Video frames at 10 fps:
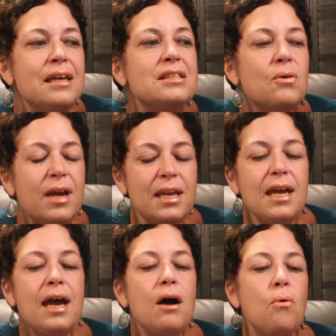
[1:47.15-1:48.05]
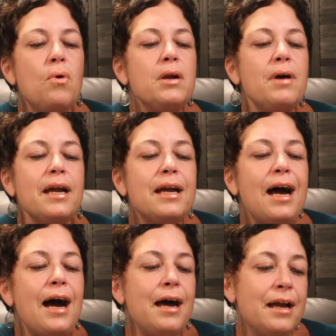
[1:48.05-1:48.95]
So anyhow, what do I
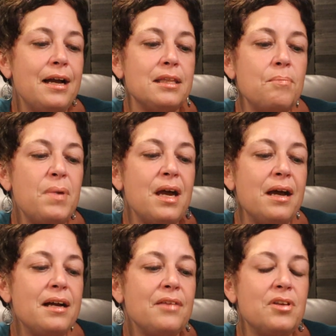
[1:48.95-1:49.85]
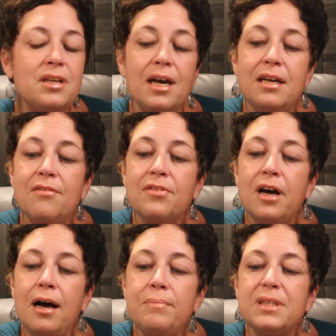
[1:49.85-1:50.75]
got? I got the I got the Knight of
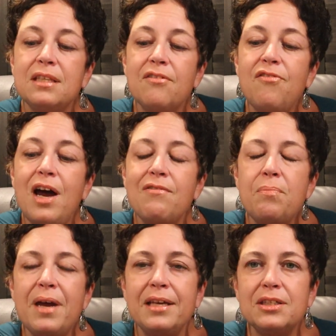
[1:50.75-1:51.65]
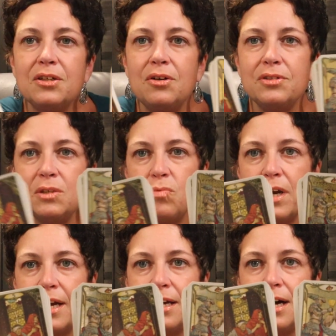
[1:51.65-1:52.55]
Cups and the Five of Pentacles is
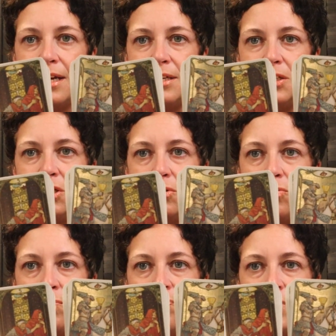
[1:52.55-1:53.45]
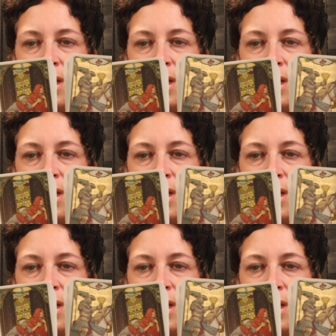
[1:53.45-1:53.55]
what I cut it to.